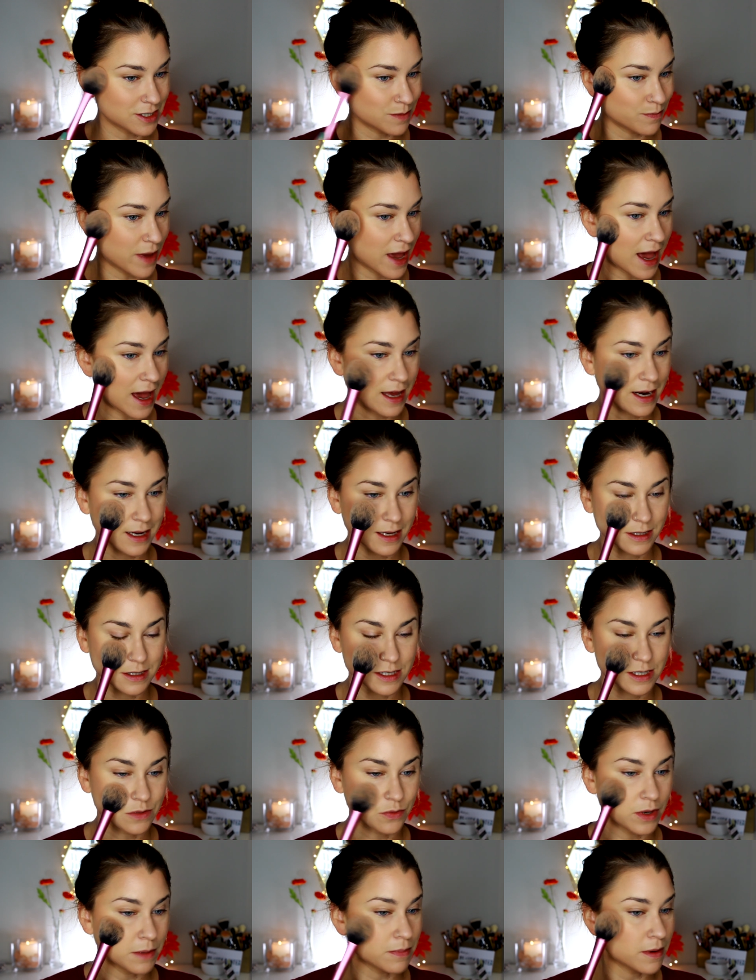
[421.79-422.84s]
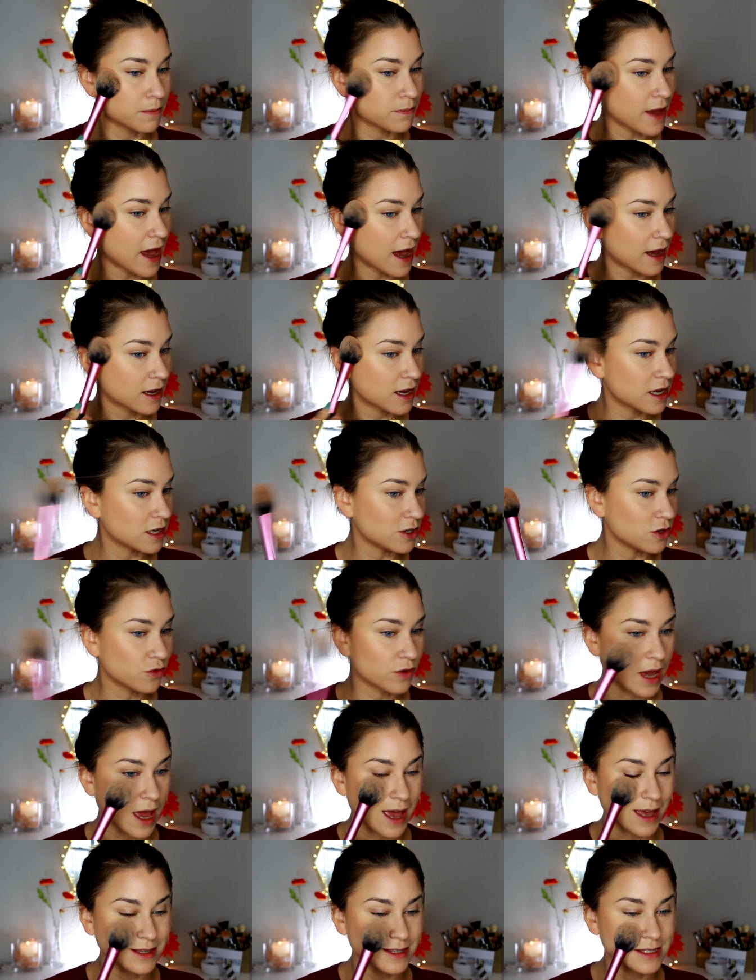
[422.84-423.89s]
just pat it and sweep it back. And you
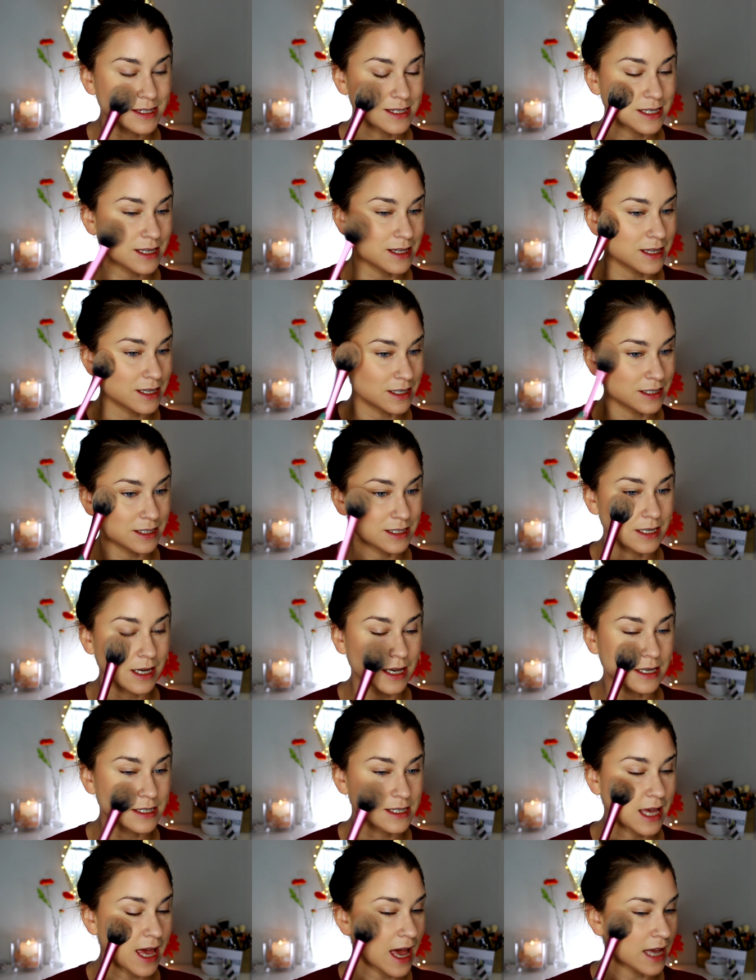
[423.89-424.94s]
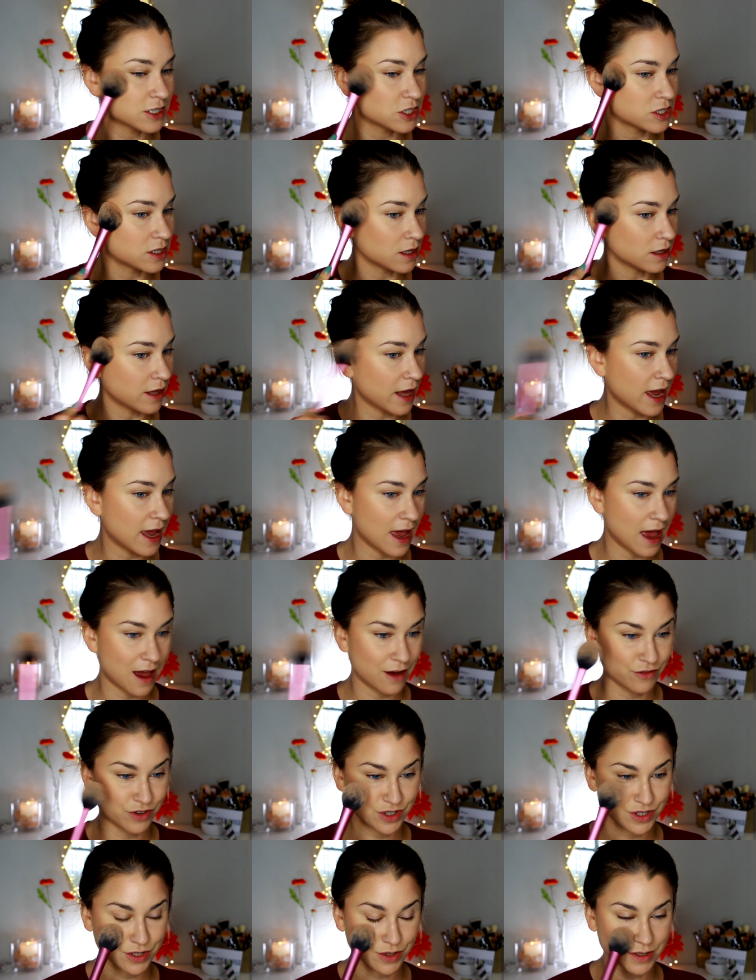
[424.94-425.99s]
can see that it does catch the light
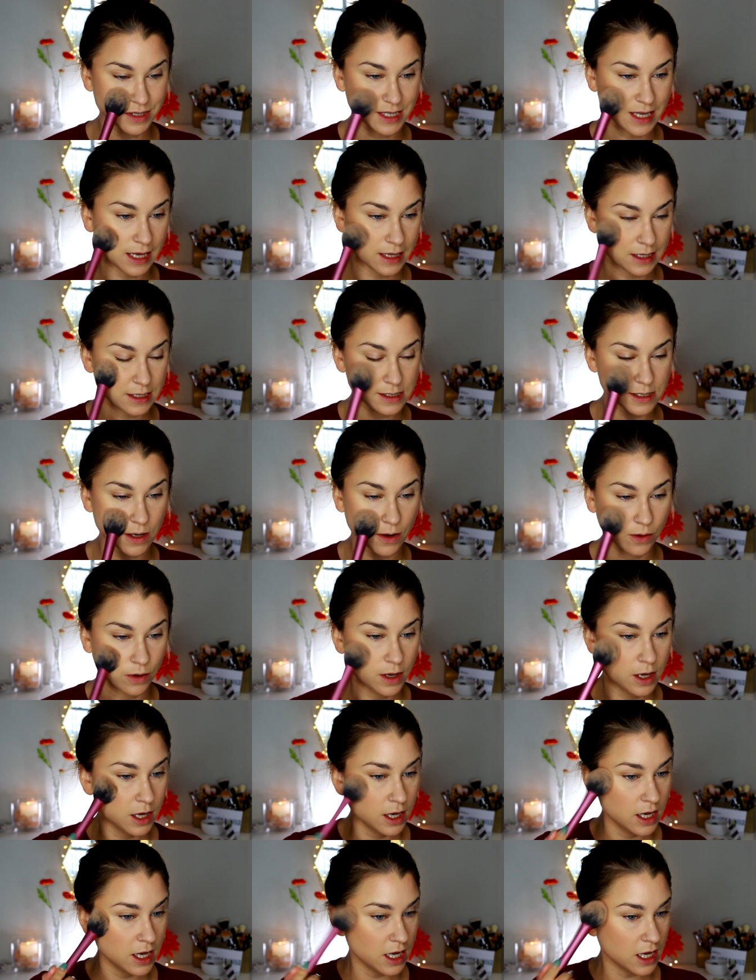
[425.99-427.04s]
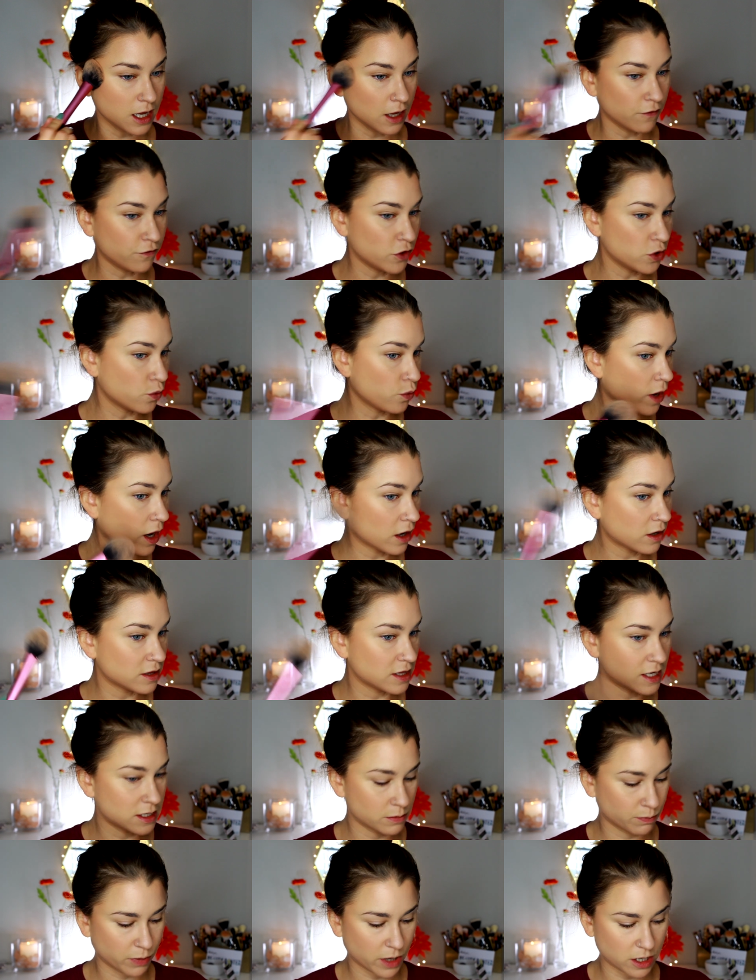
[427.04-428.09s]
ever so slightly. So if you wear
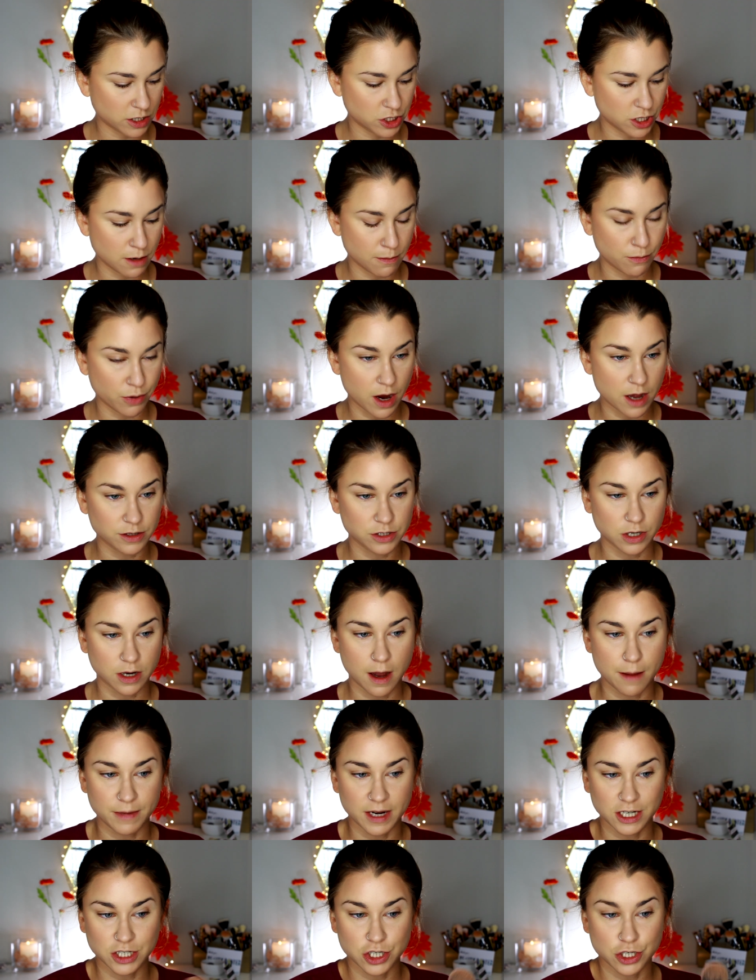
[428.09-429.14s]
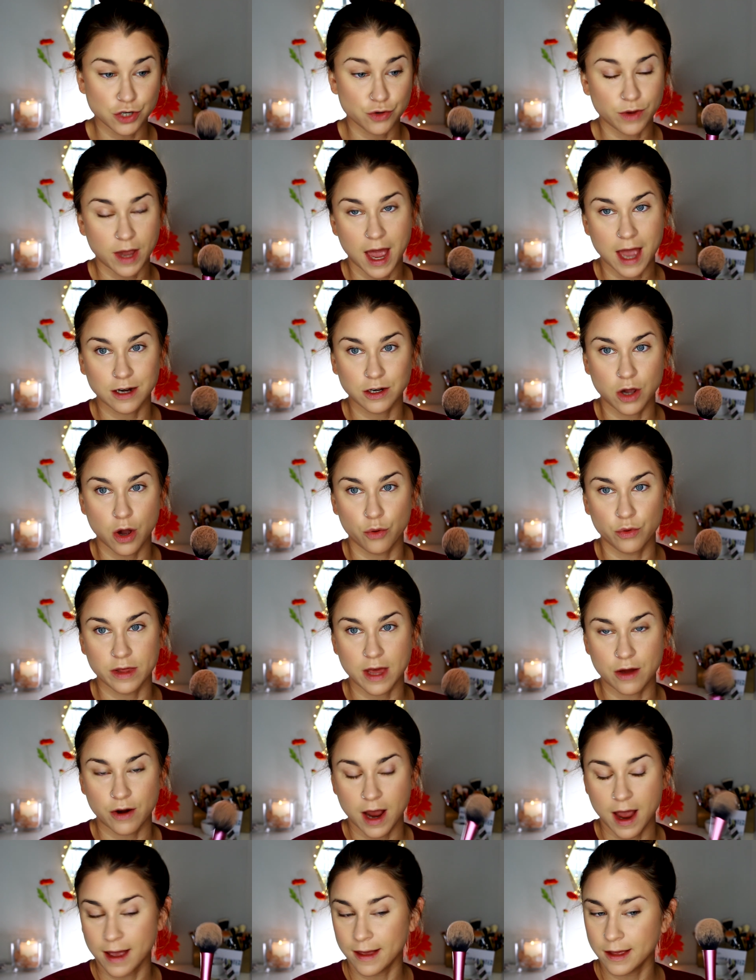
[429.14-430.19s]
this blush and bronzer combination, you can go
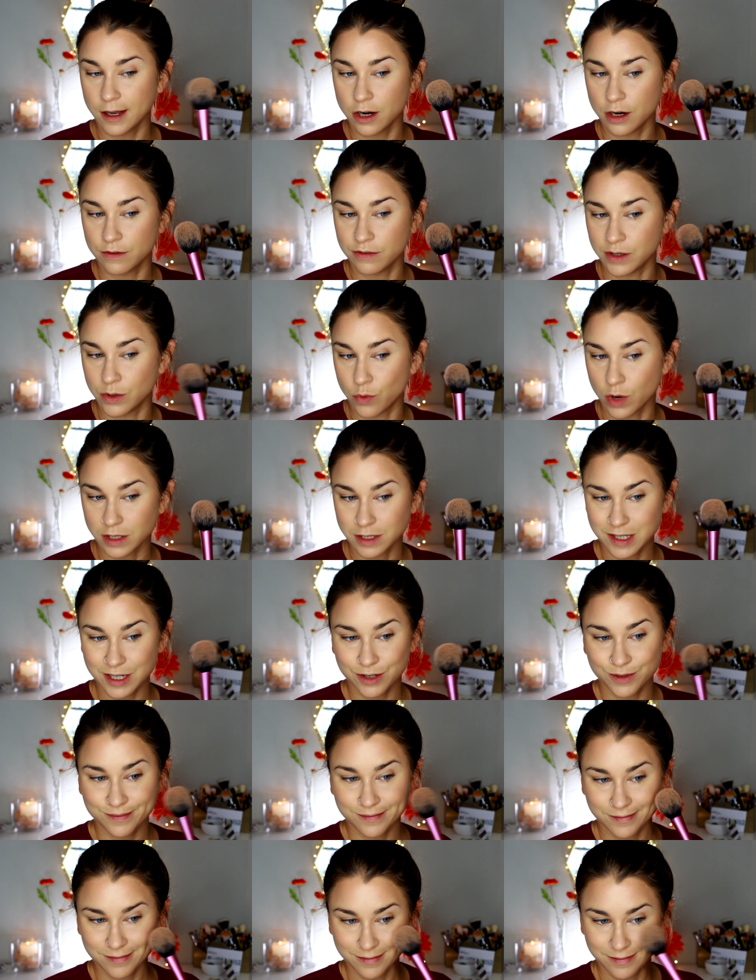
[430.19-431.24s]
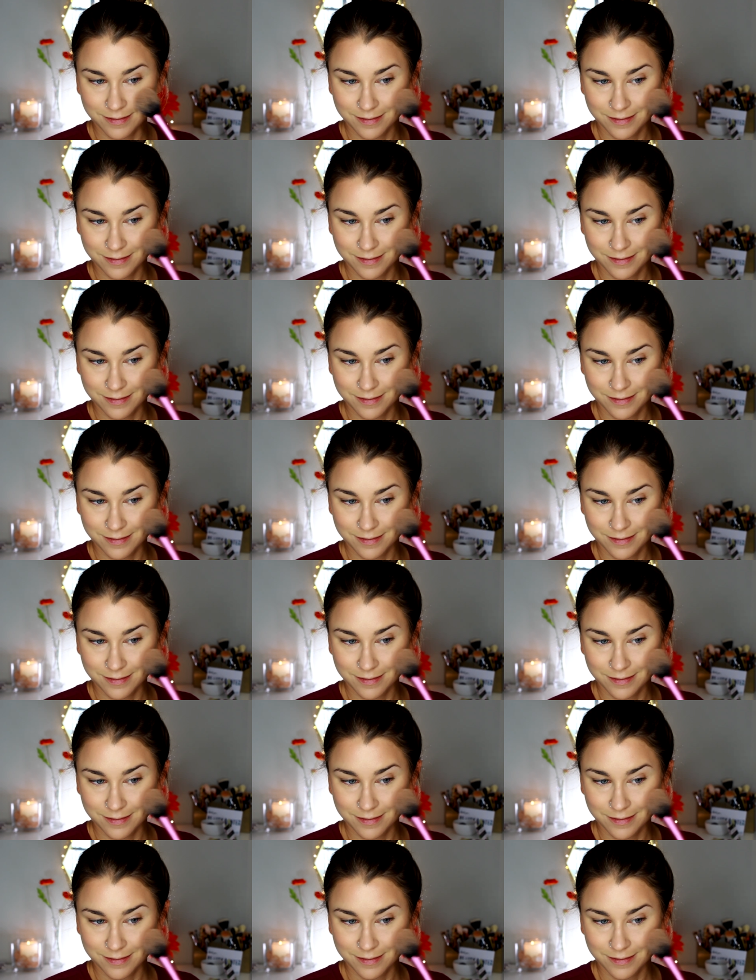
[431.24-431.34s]
without a highlighter if you want to.